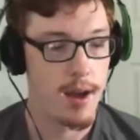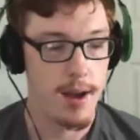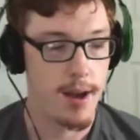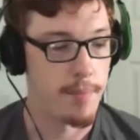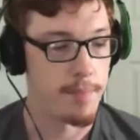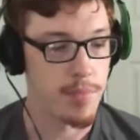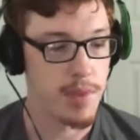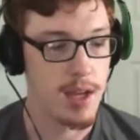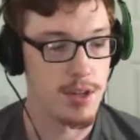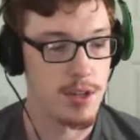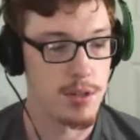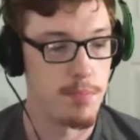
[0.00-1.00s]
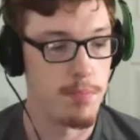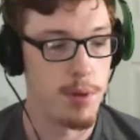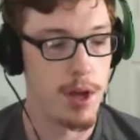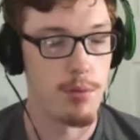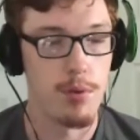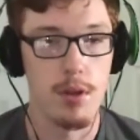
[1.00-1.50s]
and just
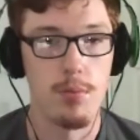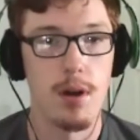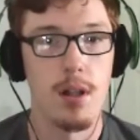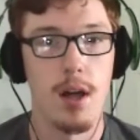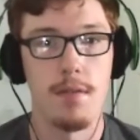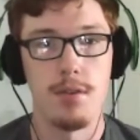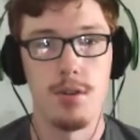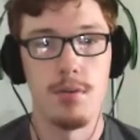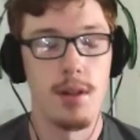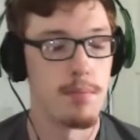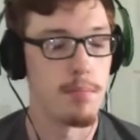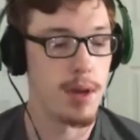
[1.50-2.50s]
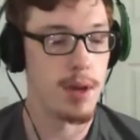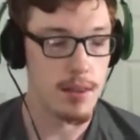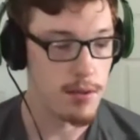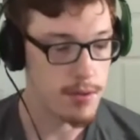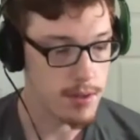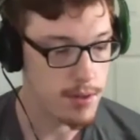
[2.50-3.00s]
play really well off of Joel Embiid.
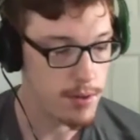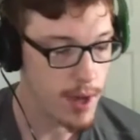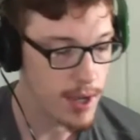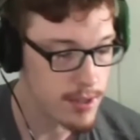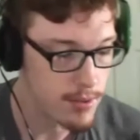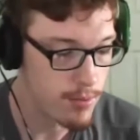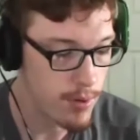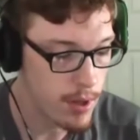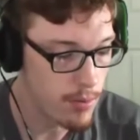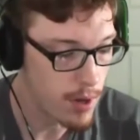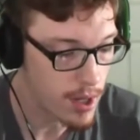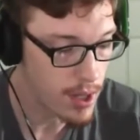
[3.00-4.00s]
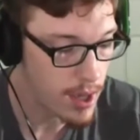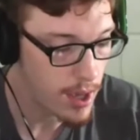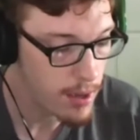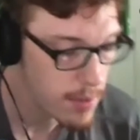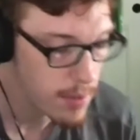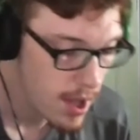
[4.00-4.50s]
And those are two guys you really want to
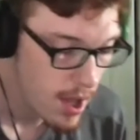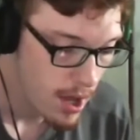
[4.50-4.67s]
keep.